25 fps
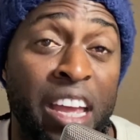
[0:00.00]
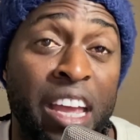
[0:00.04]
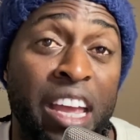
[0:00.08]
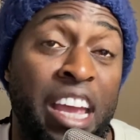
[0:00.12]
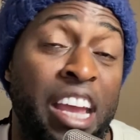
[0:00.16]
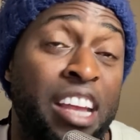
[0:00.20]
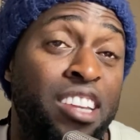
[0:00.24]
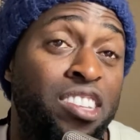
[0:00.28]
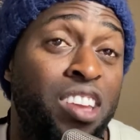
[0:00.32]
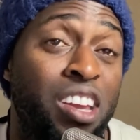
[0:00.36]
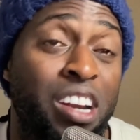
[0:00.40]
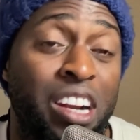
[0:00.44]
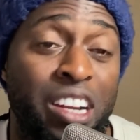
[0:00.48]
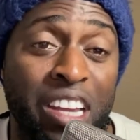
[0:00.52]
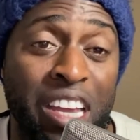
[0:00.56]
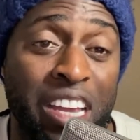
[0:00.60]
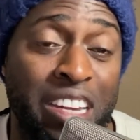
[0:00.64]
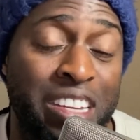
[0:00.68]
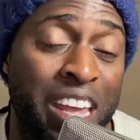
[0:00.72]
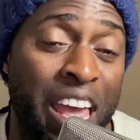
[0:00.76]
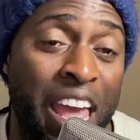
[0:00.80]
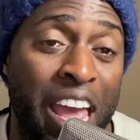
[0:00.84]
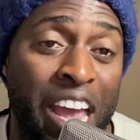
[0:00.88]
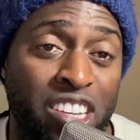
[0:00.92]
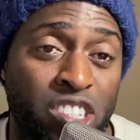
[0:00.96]
It's going to lead
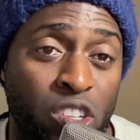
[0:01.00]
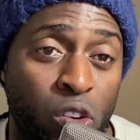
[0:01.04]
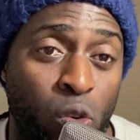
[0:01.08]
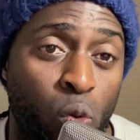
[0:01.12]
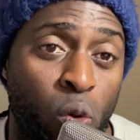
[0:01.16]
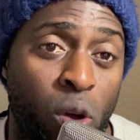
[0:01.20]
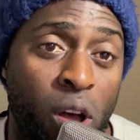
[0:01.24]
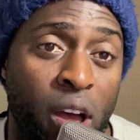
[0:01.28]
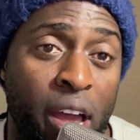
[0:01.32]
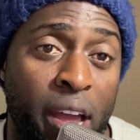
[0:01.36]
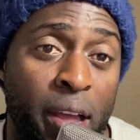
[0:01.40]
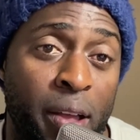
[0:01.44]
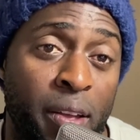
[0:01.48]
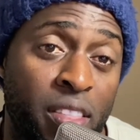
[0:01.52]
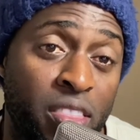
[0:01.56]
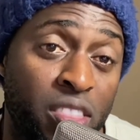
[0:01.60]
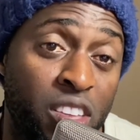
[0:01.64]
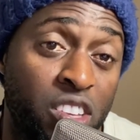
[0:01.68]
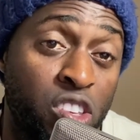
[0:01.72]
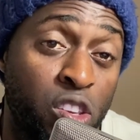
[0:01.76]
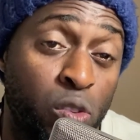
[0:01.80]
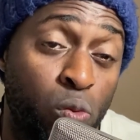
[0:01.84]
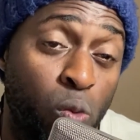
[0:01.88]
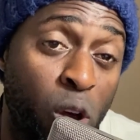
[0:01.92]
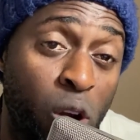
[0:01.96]
to X and Y.
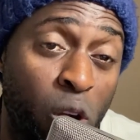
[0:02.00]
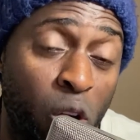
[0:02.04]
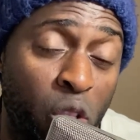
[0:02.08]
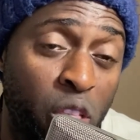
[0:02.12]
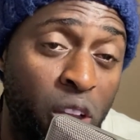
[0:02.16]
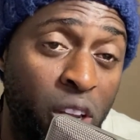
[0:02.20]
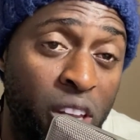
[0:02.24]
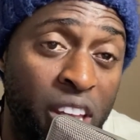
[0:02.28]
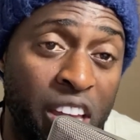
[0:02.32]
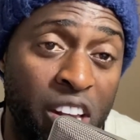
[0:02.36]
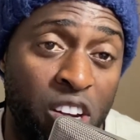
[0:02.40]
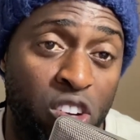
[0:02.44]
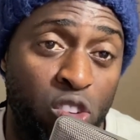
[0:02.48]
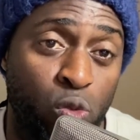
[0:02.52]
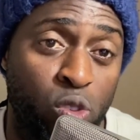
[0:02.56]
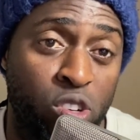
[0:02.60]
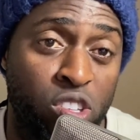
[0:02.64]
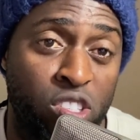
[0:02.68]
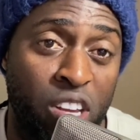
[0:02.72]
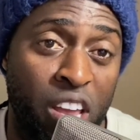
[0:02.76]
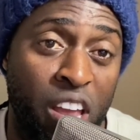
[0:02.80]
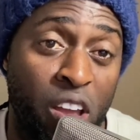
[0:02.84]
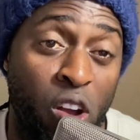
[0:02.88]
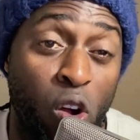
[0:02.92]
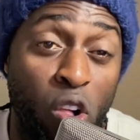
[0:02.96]
This is what all the leaders were
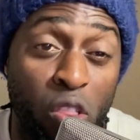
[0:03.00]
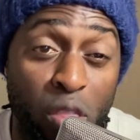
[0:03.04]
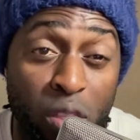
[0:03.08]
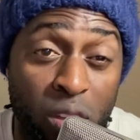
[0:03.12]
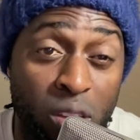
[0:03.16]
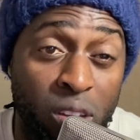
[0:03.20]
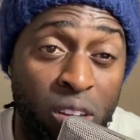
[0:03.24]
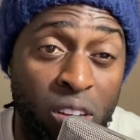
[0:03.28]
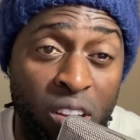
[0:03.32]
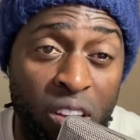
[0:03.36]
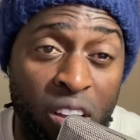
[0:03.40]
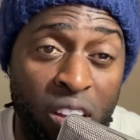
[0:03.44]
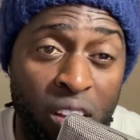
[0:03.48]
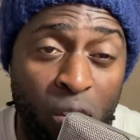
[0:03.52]
saying, all the